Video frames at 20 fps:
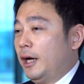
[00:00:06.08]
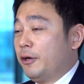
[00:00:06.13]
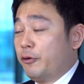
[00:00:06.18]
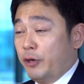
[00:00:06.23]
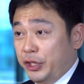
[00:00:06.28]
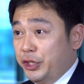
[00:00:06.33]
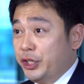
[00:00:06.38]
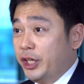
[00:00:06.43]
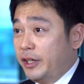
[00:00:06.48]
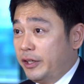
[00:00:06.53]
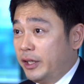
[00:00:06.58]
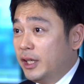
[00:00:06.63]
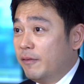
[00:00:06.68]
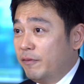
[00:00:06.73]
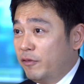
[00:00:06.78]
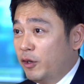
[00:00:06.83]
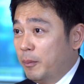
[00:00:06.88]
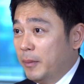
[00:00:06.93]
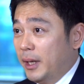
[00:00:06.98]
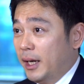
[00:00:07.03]
I
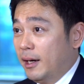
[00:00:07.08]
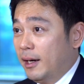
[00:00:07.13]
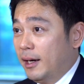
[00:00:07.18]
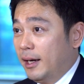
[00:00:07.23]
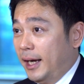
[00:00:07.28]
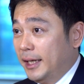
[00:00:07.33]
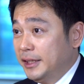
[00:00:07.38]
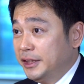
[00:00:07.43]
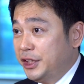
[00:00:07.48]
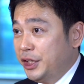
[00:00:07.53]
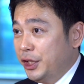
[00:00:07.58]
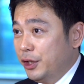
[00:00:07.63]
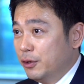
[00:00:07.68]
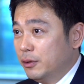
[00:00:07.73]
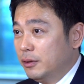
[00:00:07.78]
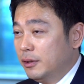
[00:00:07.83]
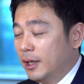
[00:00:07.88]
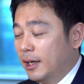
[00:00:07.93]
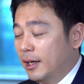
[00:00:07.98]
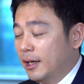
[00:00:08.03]
graduated from
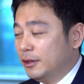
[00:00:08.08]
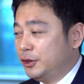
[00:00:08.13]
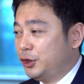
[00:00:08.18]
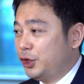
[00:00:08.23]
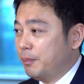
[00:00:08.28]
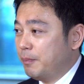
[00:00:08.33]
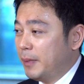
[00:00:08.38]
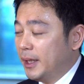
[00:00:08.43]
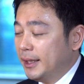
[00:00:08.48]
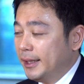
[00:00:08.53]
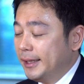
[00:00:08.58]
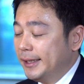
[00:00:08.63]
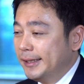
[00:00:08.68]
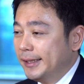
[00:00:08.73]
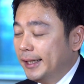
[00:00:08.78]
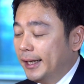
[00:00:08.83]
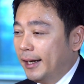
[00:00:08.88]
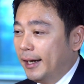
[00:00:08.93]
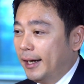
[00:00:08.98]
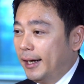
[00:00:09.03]
NTU, Triple E.
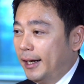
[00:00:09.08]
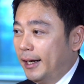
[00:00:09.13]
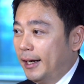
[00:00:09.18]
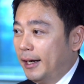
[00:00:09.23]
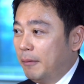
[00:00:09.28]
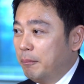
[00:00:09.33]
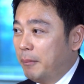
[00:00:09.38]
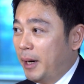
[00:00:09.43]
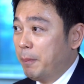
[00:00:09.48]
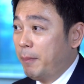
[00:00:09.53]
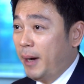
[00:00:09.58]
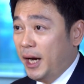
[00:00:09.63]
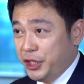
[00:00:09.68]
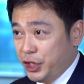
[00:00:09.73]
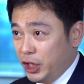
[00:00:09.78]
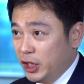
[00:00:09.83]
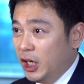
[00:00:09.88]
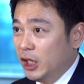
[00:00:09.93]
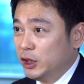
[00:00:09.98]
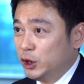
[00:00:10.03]
My
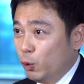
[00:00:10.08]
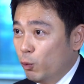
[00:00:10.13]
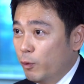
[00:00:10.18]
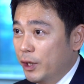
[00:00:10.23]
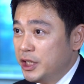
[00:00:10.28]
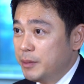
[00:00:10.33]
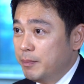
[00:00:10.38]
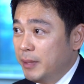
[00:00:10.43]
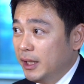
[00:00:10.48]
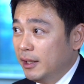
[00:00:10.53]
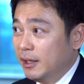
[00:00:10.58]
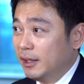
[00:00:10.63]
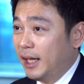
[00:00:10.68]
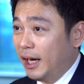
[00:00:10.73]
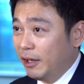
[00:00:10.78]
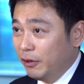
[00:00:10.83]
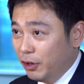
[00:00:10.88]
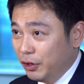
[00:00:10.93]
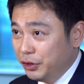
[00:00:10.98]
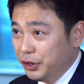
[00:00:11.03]
passion has always been in
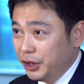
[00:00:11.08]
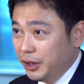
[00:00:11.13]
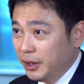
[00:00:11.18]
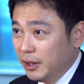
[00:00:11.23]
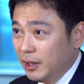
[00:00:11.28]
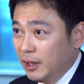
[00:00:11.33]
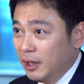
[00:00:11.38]
technology.